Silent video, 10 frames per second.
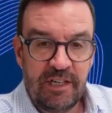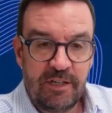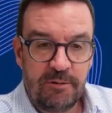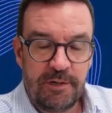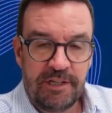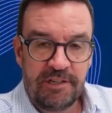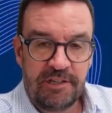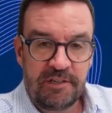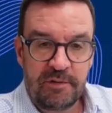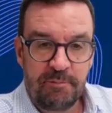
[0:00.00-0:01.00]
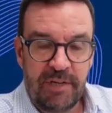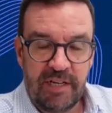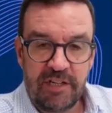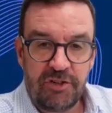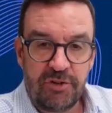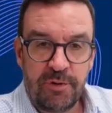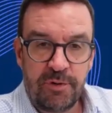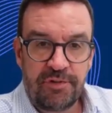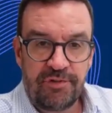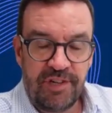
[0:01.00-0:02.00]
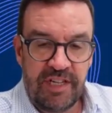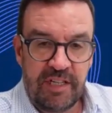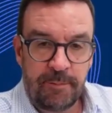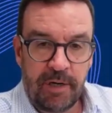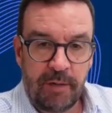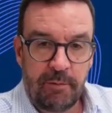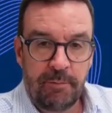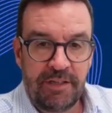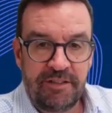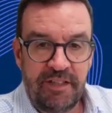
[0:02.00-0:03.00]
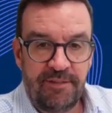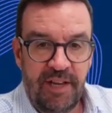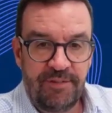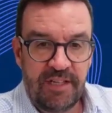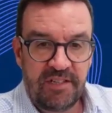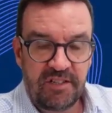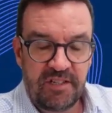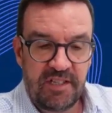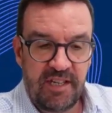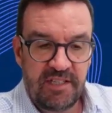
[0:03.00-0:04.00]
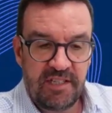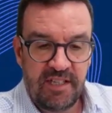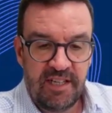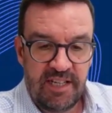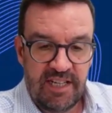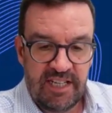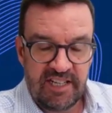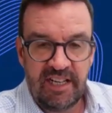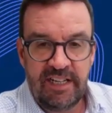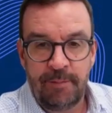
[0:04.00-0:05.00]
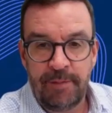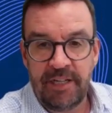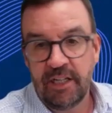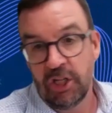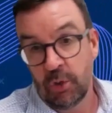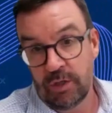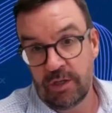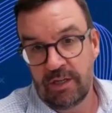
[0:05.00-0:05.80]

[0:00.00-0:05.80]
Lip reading: Whereas picking 2 or 3, the probability of having success is a little bit lower.